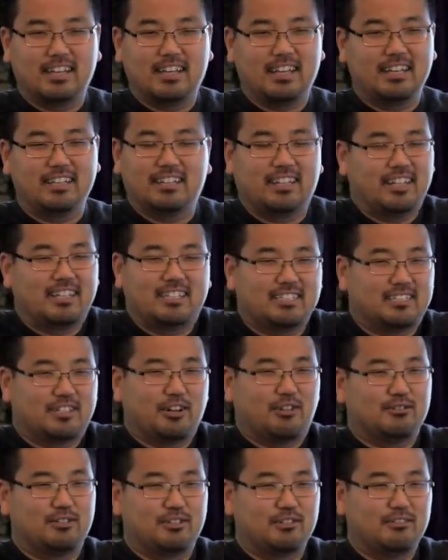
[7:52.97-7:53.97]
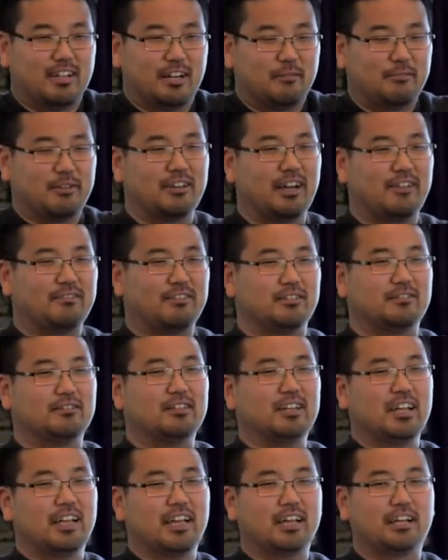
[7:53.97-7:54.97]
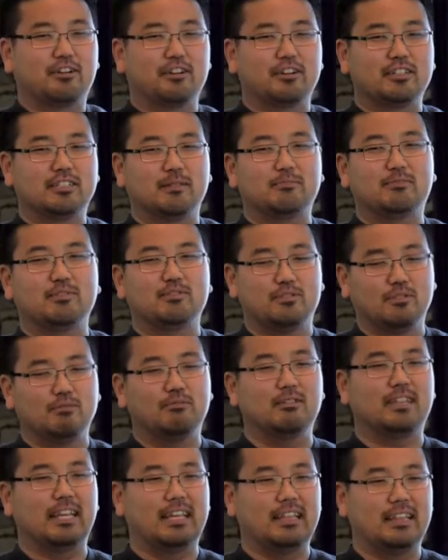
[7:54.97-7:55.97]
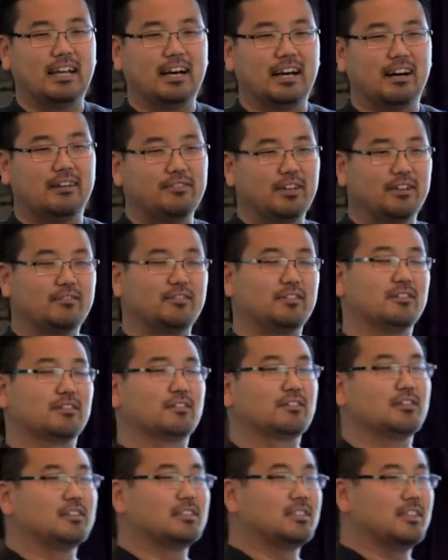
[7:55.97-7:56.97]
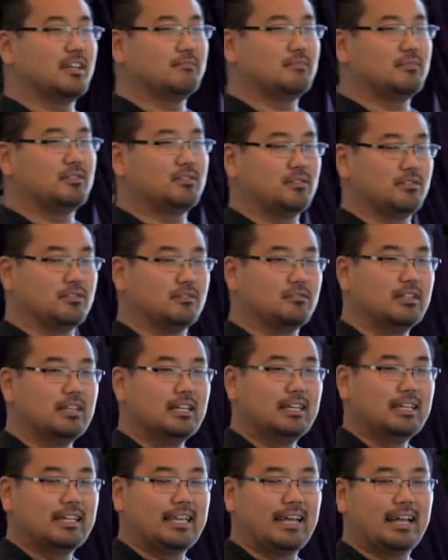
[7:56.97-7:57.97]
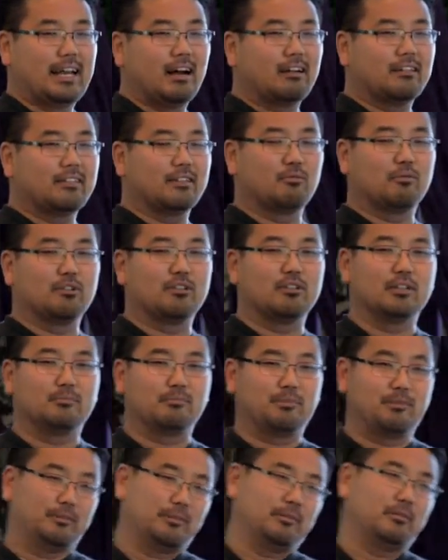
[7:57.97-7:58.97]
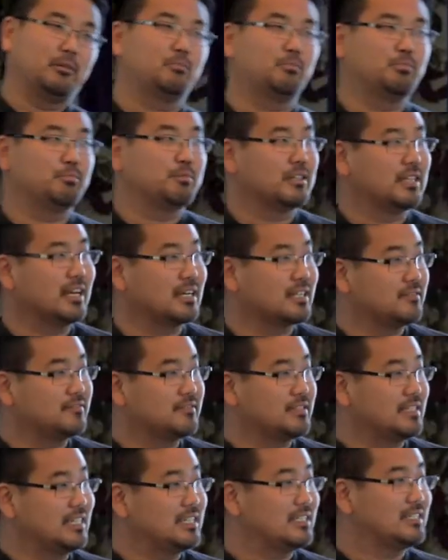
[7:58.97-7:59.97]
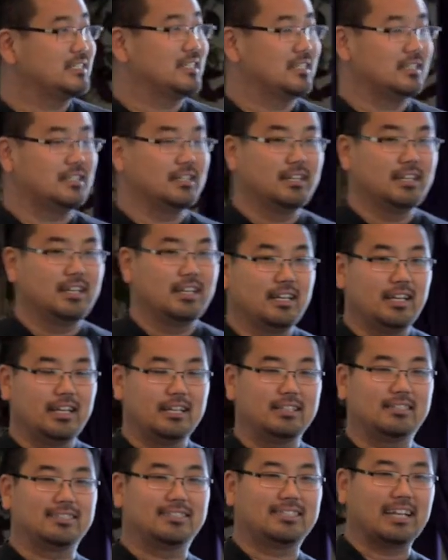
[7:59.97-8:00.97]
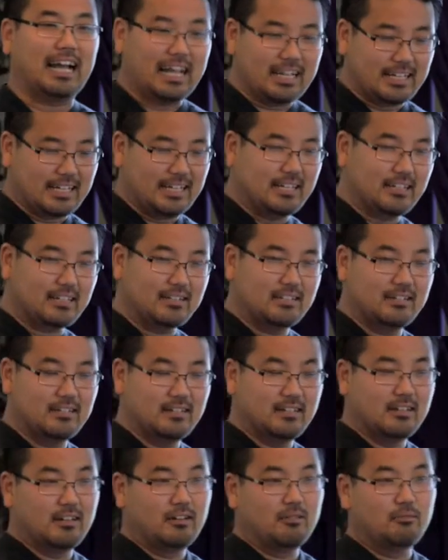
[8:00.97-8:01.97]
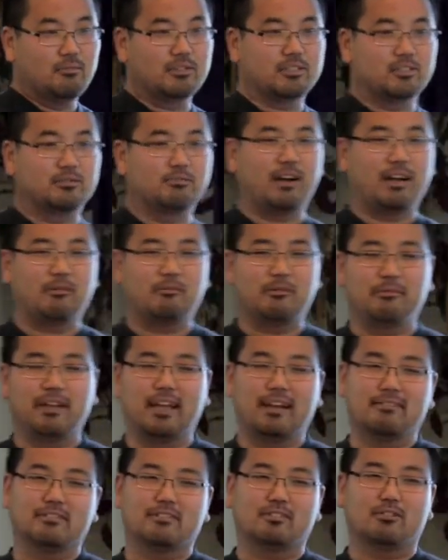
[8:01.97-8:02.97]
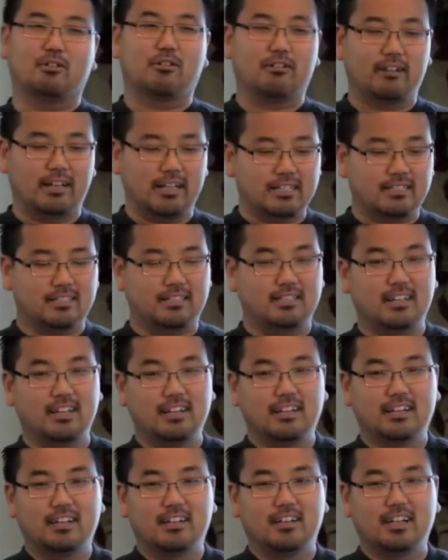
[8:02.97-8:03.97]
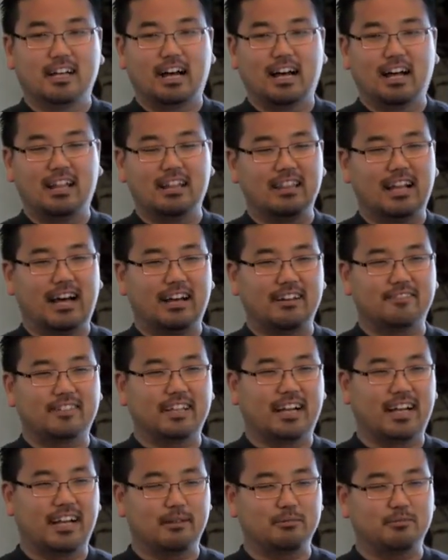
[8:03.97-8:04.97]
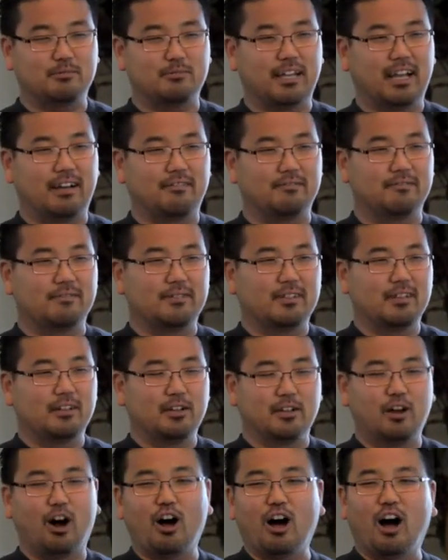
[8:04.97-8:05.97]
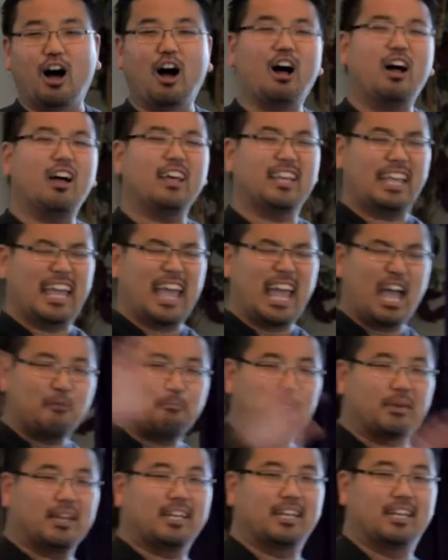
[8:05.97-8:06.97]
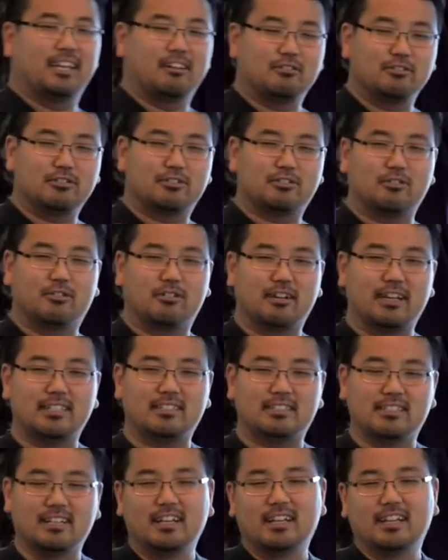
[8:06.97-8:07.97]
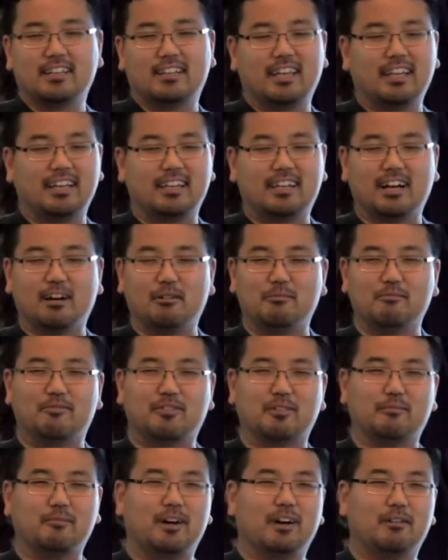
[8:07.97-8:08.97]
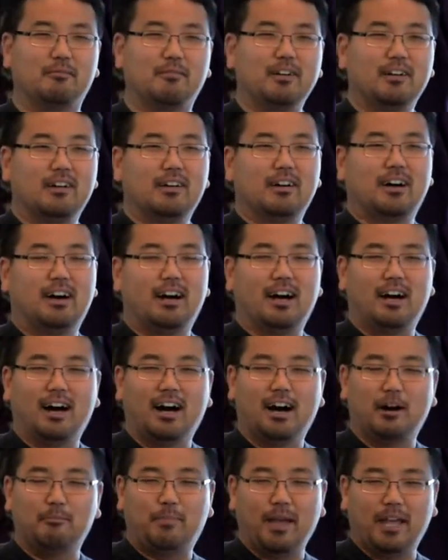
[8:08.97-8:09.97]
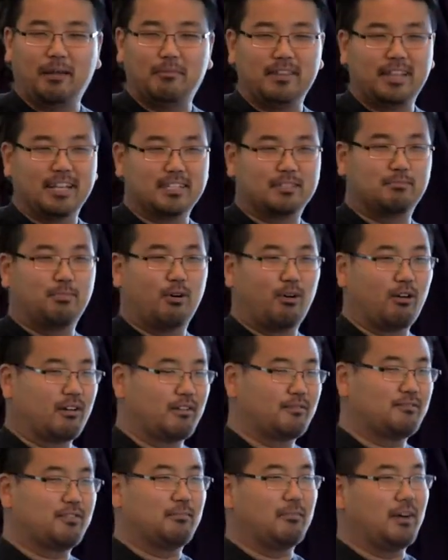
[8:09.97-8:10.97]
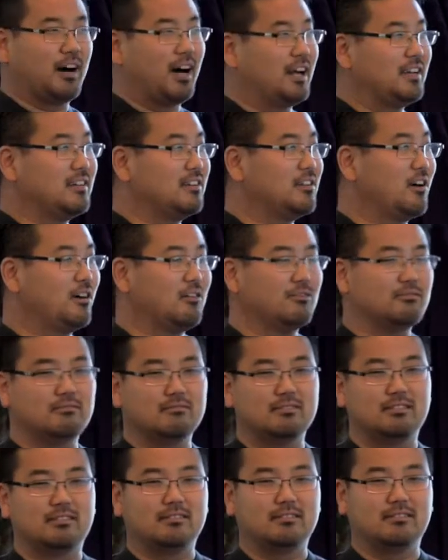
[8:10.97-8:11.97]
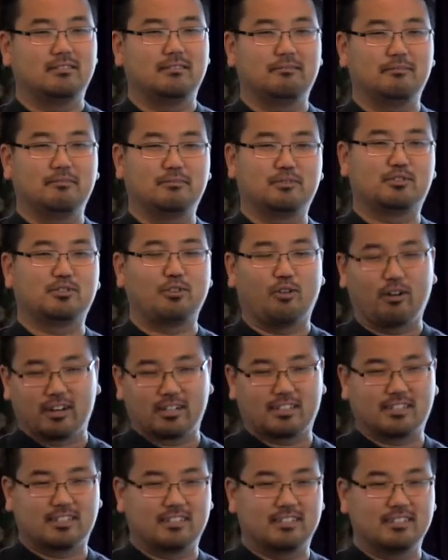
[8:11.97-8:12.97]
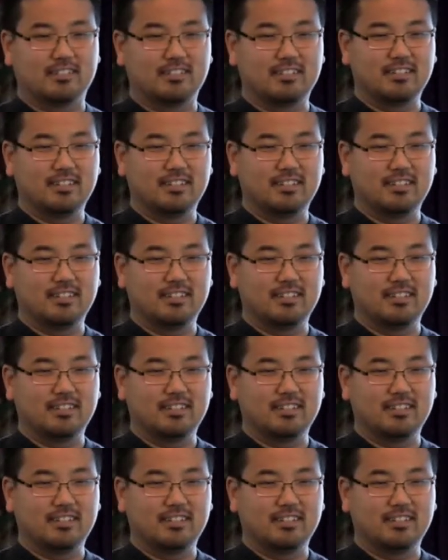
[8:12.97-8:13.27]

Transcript: They just don't do it. I mean, you have to encourage them to do what they love. You have to encourage them to get out in the world and be a productive citizen in society, which is why when we have stories, a lot of times we have all epic hero stories, they come from a baby that's born from an unknown source.